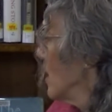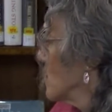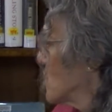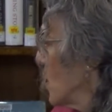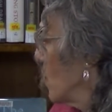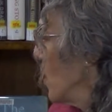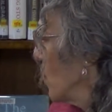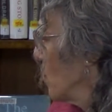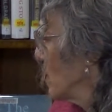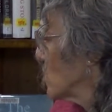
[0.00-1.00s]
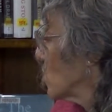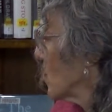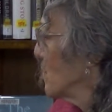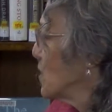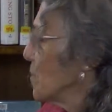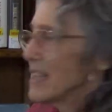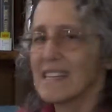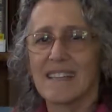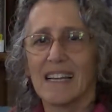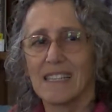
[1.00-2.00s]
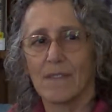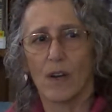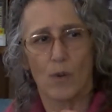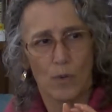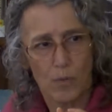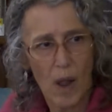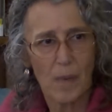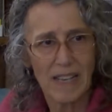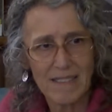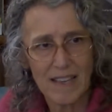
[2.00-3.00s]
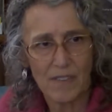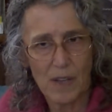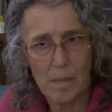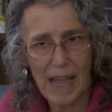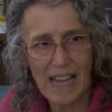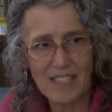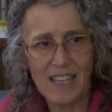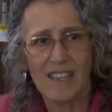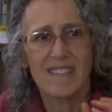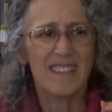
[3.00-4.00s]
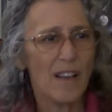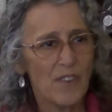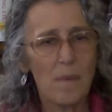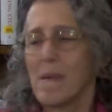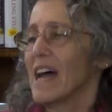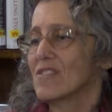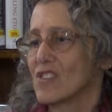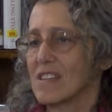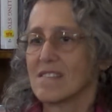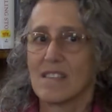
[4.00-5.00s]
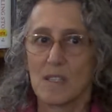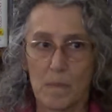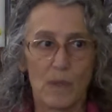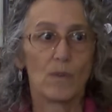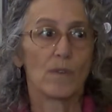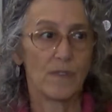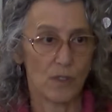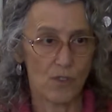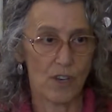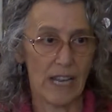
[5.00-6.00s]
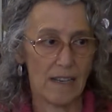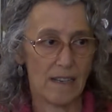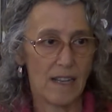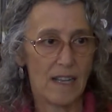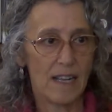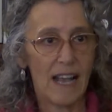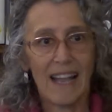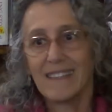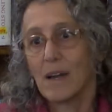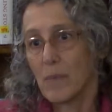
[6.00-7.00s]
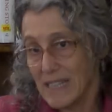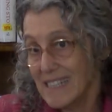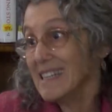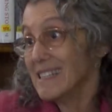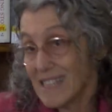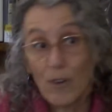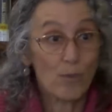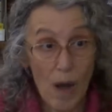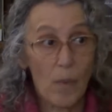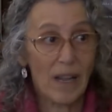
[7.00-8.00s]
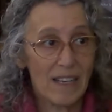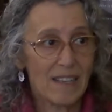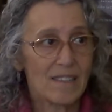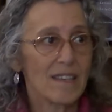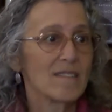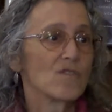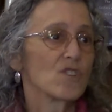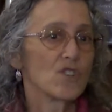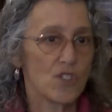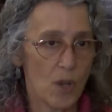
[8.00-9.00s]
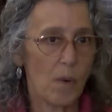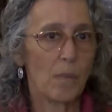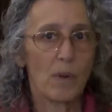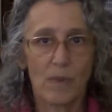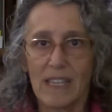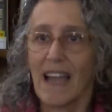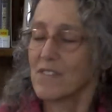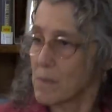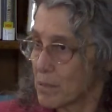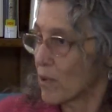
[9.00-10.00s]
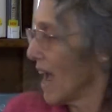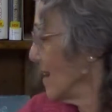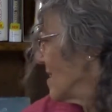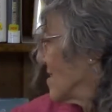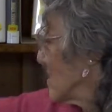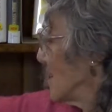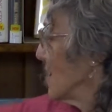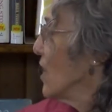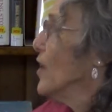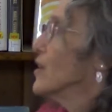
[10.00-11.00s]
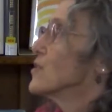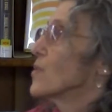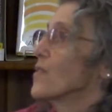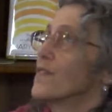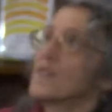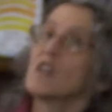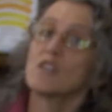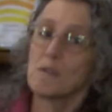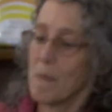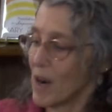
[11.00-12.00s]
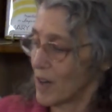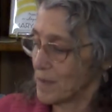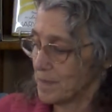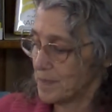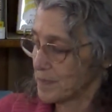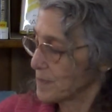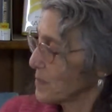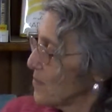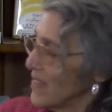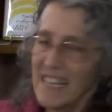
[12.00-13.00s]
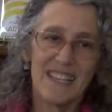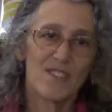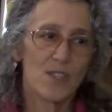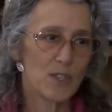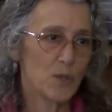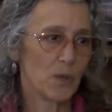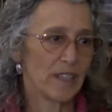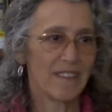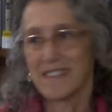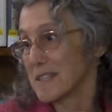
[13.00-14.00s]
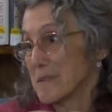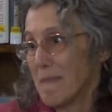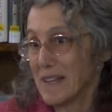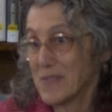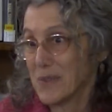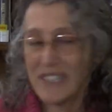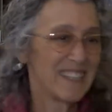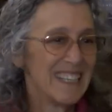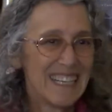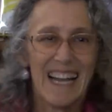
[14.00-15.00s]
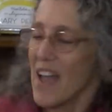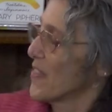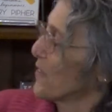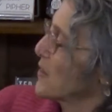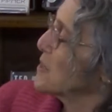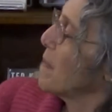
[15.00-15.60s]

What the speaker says: So we're sort of doing this idea of growing self-compassion, because self-compassion is this beautiful trait, and yet we need to grow it. It doesn't just show up. We really have to practice it. So the first part is the soil. This is my soil. The first